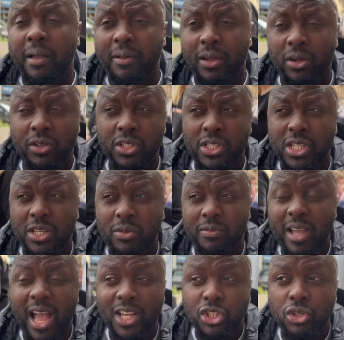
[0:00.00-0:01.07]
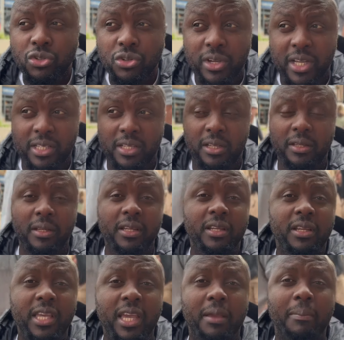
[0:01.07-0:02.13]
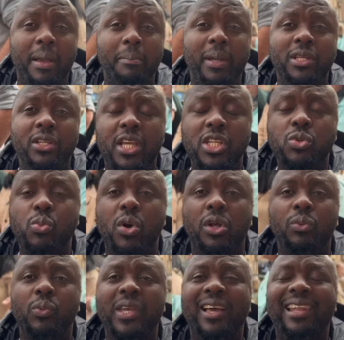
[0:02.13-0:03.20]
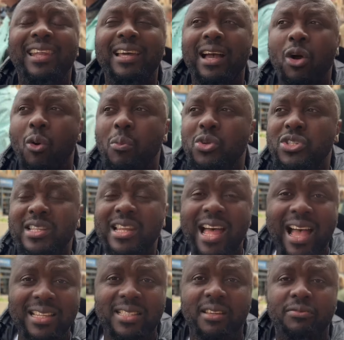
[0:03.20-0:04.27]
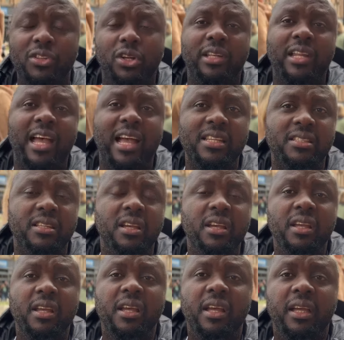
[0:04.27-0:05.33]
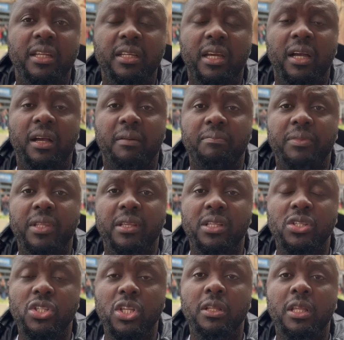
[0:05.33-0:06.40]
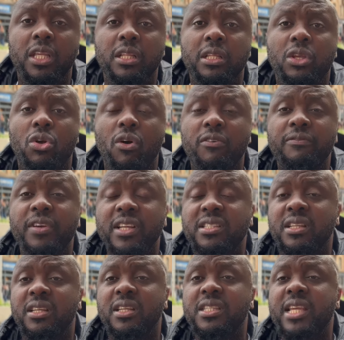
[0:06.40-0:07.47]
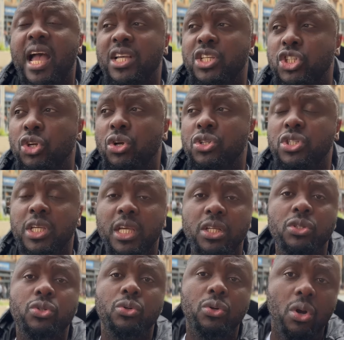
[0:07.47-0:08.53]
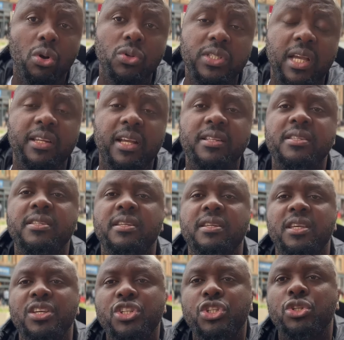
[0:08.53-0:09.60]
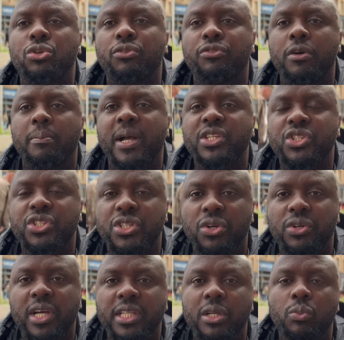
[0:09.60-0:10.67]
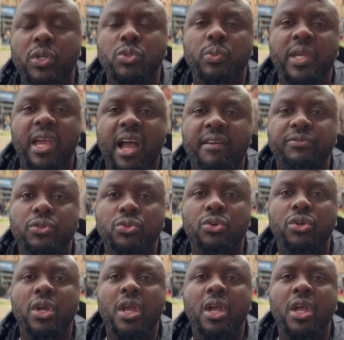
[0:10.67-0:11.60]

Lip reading: instead of action created in the game. But guess what? We are almost last, if not last, in converting these actions into goals. And that is an issue for Manchester United, which we have to